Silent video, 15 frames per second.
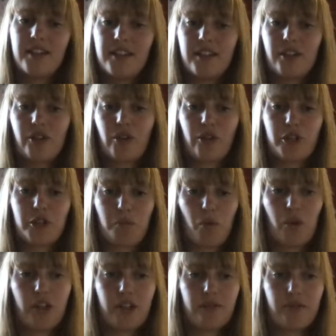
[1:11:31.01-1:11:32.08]
They're not
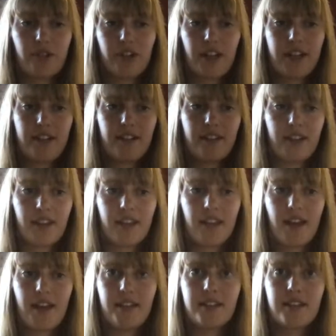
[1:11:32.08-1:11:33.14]
spoken for anything
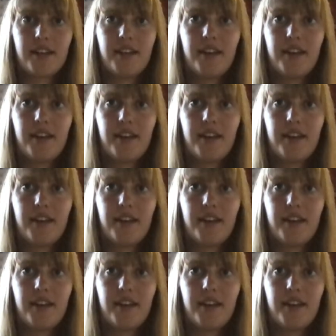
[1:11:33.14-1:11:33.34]
yet,